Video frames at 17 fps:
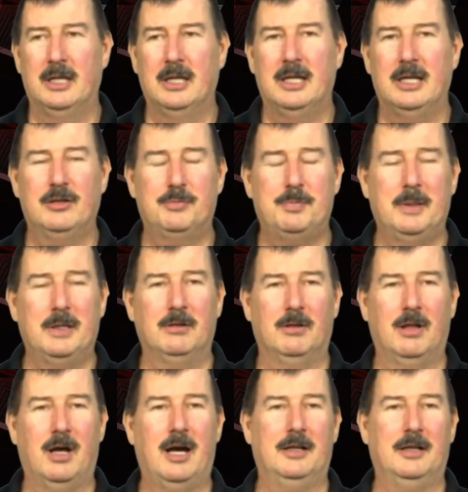It's been a
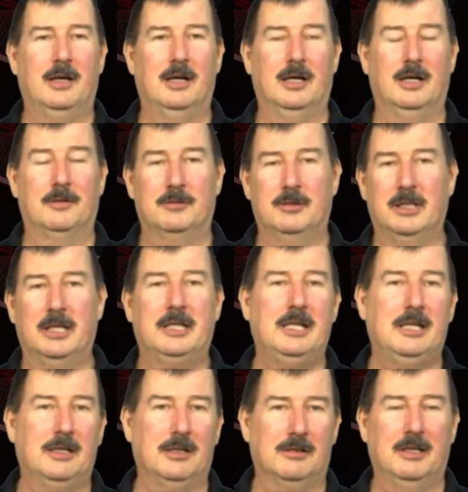lot of click
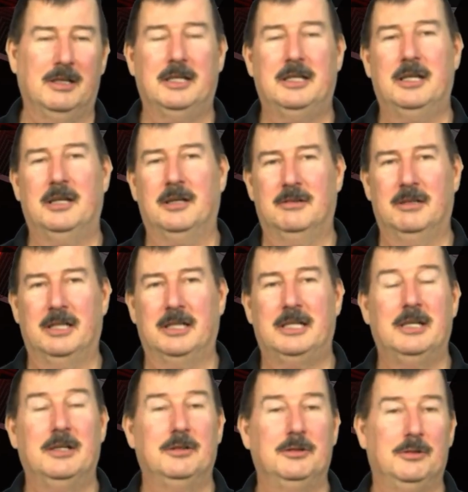here, click here, click
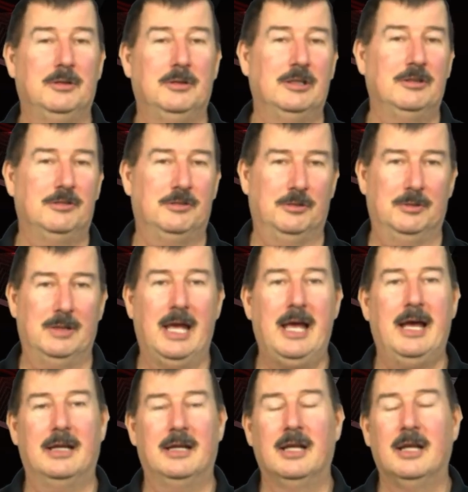here, do this, do that.